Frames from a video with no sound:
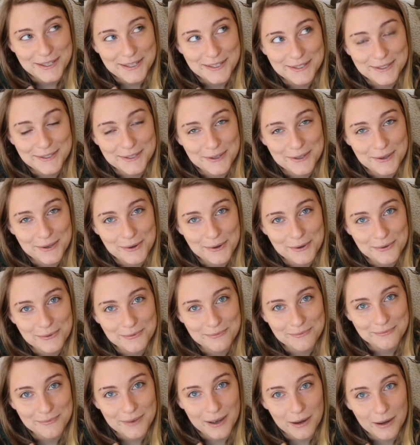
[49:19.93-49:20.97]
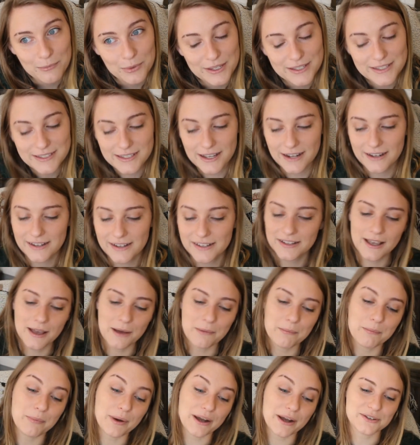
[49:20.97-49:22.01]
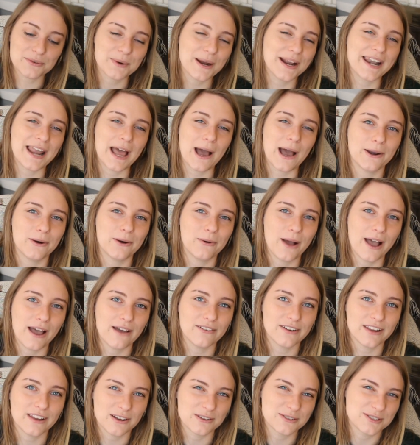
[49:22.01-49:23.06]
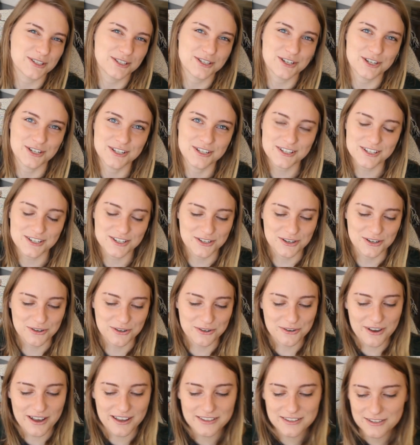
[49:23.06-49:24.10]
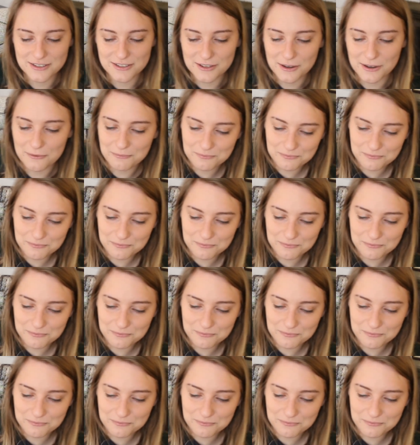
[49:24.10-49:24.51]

So I'm pretty excited. But right now I don't have any acquisitions to show you guys. So